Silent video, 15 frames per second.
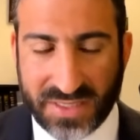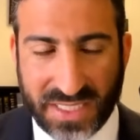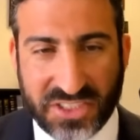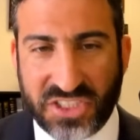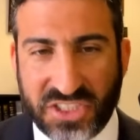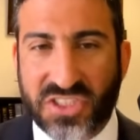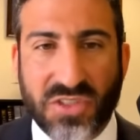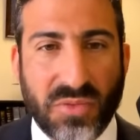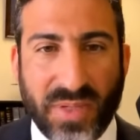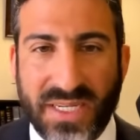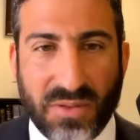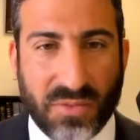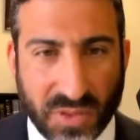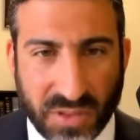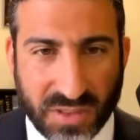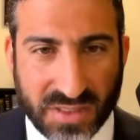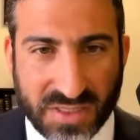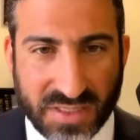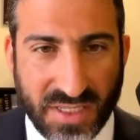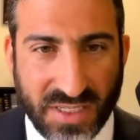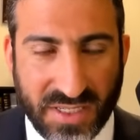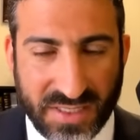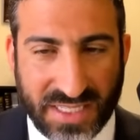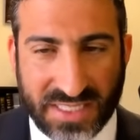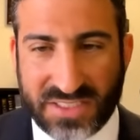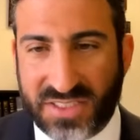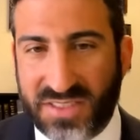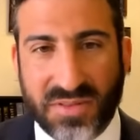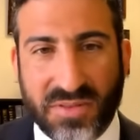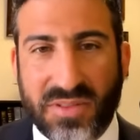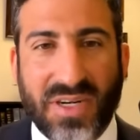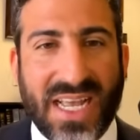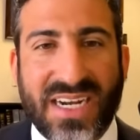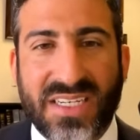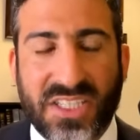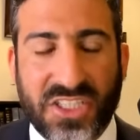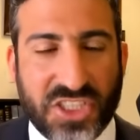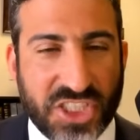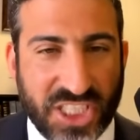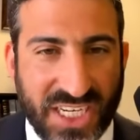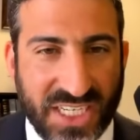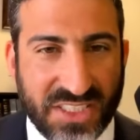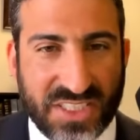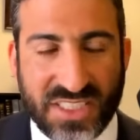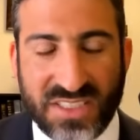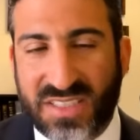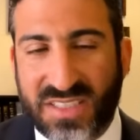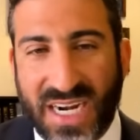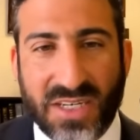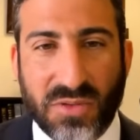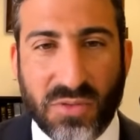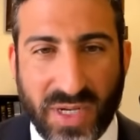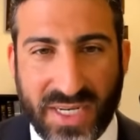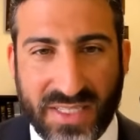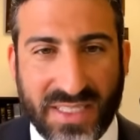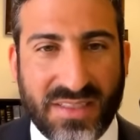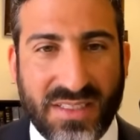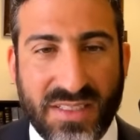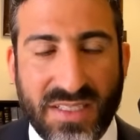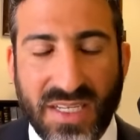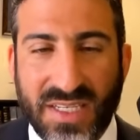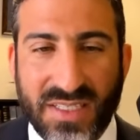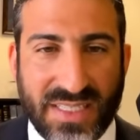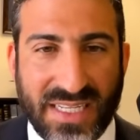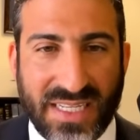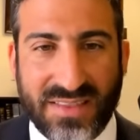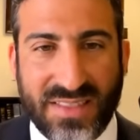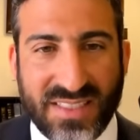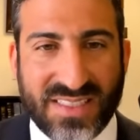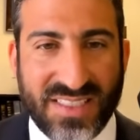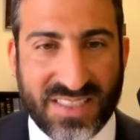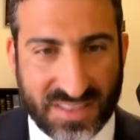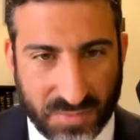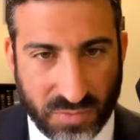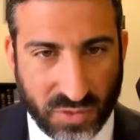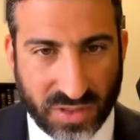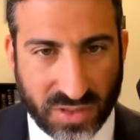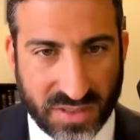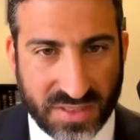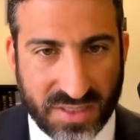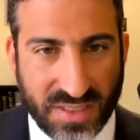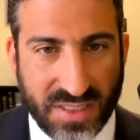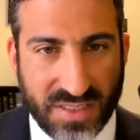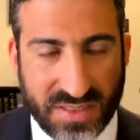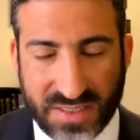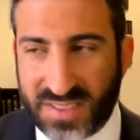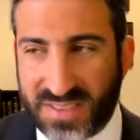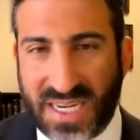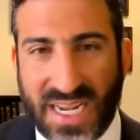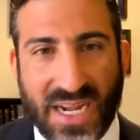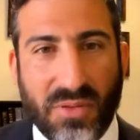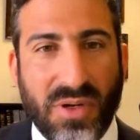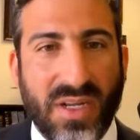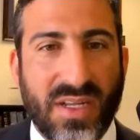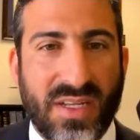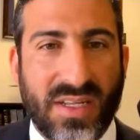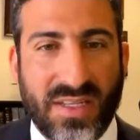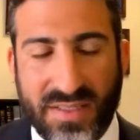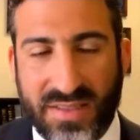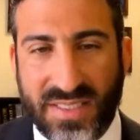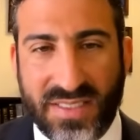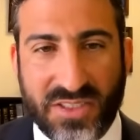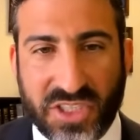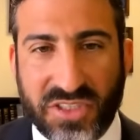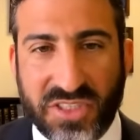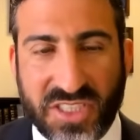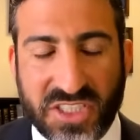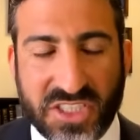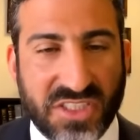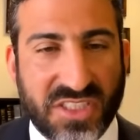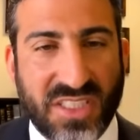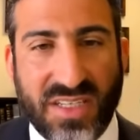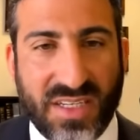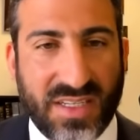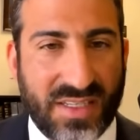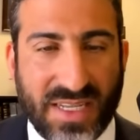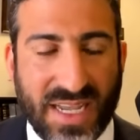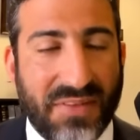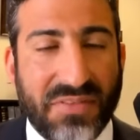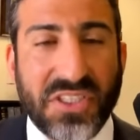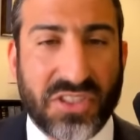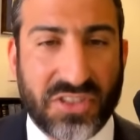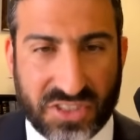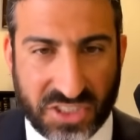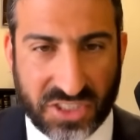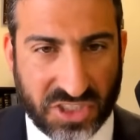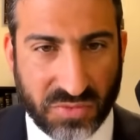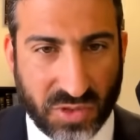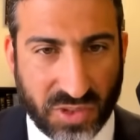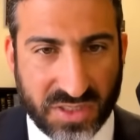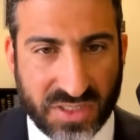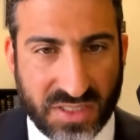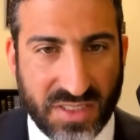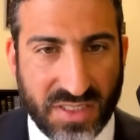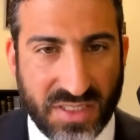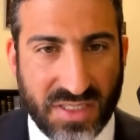That's just the way it works. That's just, they're not going to change the entire way that the that the system works. This is how the jurisdictions in every jurisdiction works.